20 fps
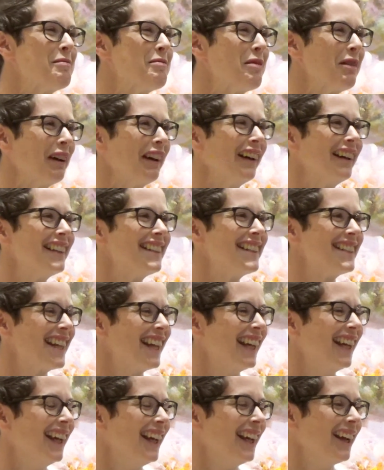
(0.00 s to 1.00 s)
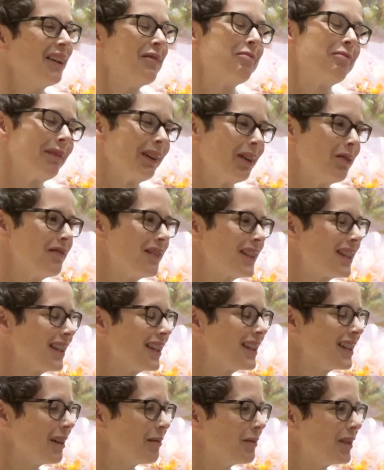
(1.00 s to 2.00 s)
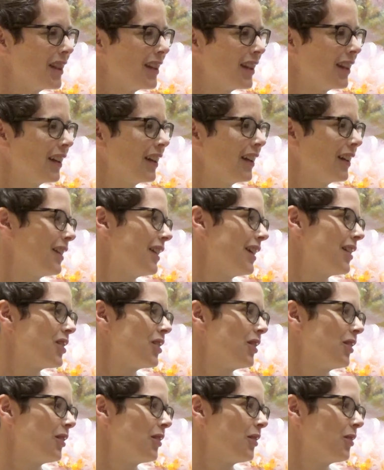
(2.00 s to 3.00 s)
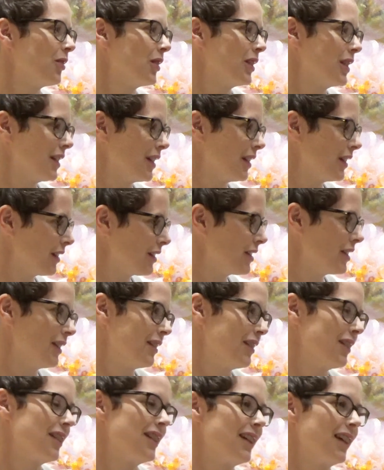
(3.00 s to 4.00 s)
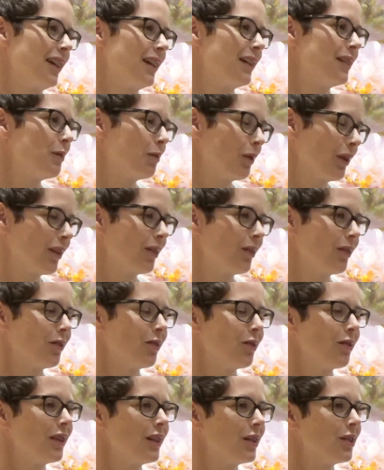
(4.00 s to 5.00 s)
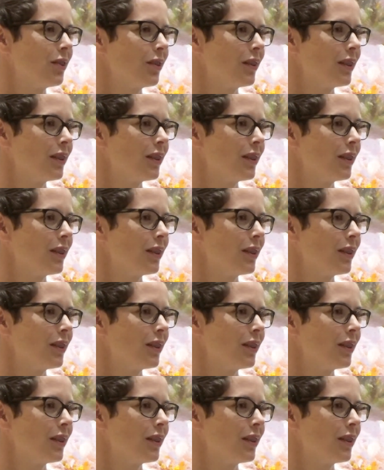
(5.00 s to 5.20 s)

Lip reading: but obviously it's up to the national authority to decide whether or not they should.